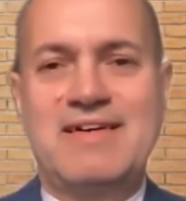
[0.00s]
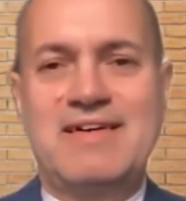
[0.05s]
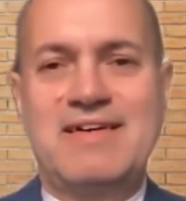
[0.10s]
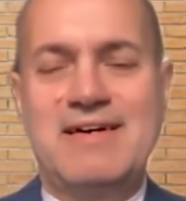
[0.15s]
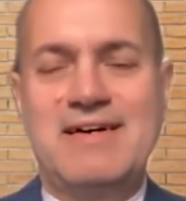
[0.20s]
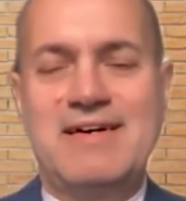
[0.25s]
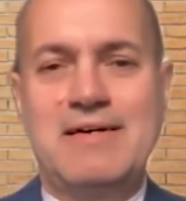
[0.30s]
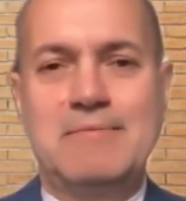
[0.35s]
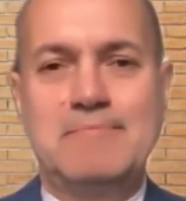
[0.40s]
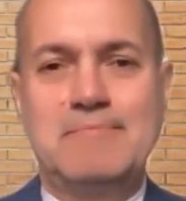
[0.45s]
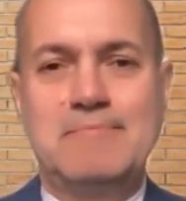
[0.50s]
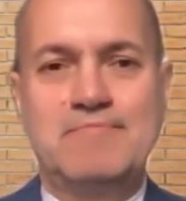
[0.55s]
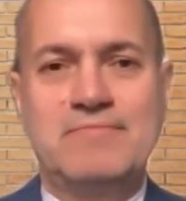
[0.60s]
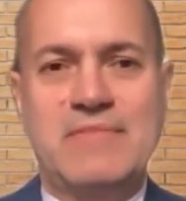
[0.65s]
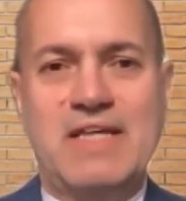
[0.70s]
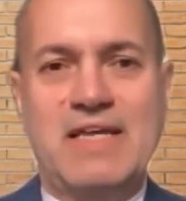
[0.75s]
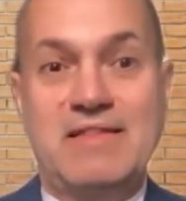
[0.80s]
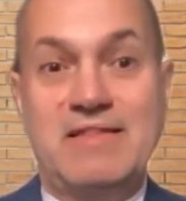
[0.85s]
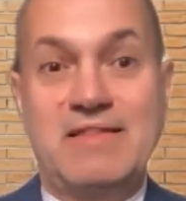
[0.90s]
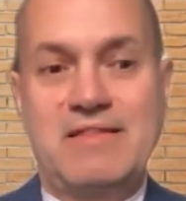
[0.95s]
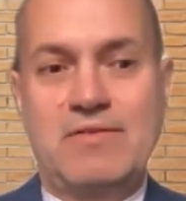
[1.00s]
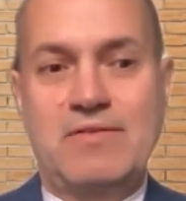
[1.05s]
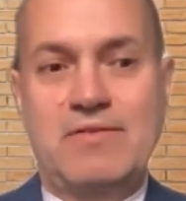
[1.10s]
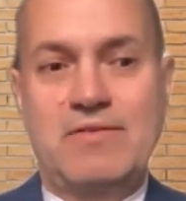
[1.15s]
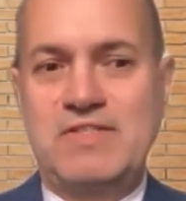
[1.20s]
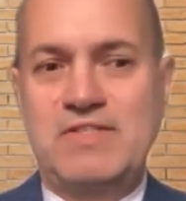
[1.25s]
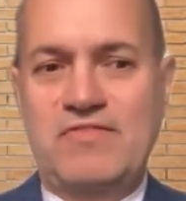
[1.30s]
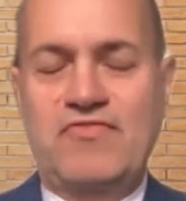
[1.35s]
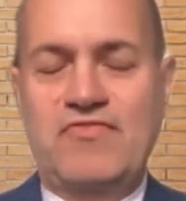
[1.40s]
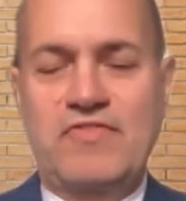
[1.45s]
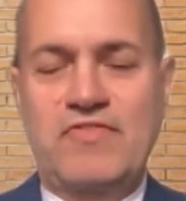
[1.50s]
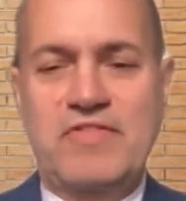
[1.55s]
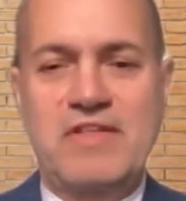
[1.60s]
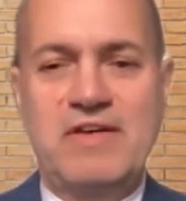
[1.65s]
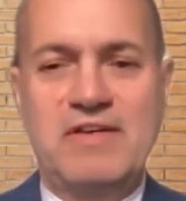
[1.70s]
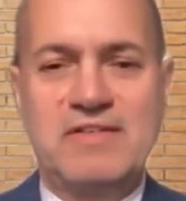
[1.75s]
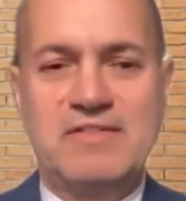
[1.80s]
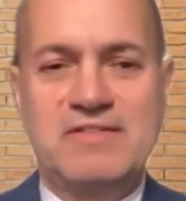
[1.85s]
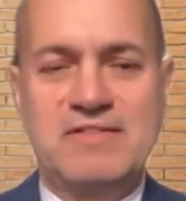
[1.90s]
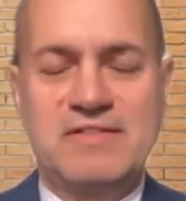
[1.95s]
And the reason for
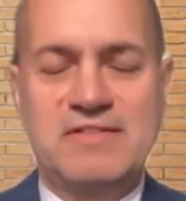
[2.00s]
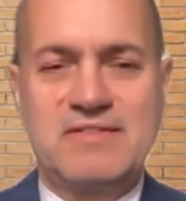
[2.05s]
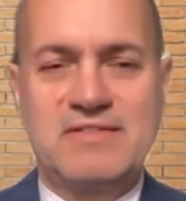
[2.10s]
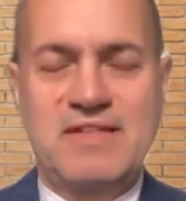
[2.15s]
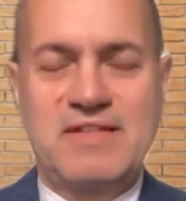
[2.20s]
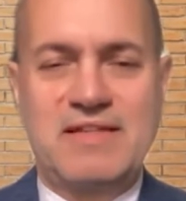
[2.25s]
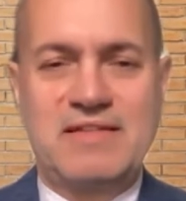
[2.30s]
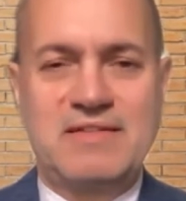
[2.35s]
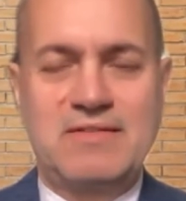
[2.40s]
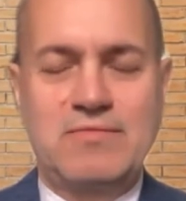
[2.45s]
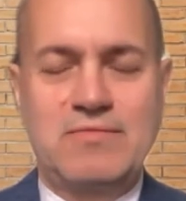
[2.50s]
this is that